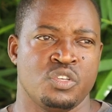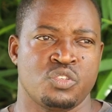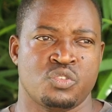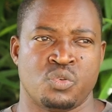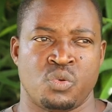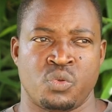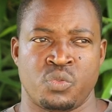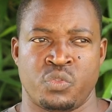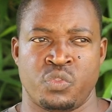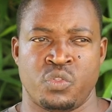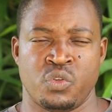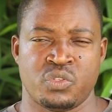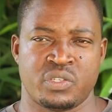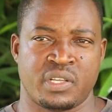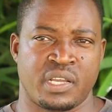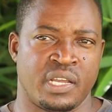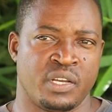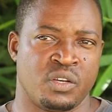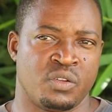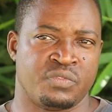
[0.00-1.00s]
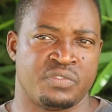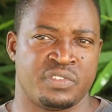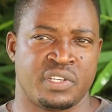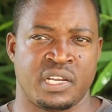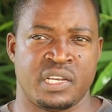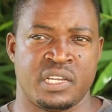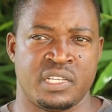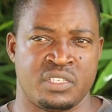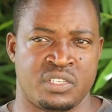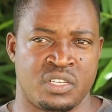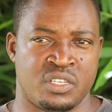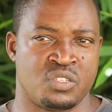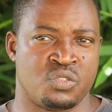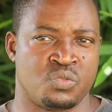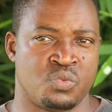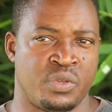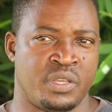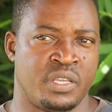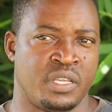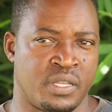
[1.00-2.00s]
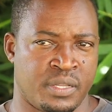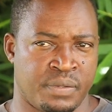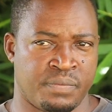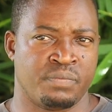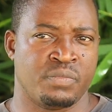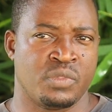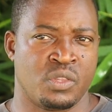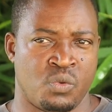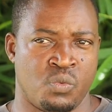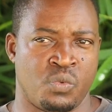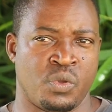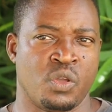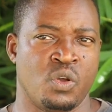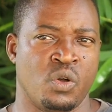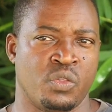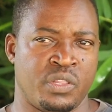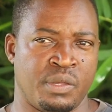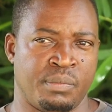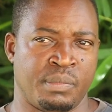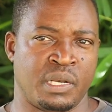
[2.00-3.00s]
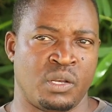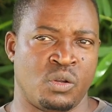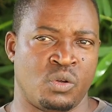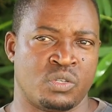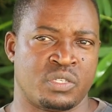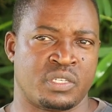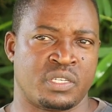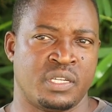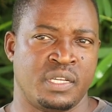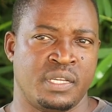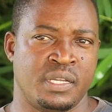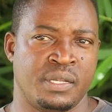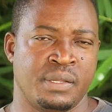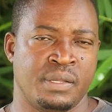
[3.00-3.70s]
So those kind of challenges, we got them a lot.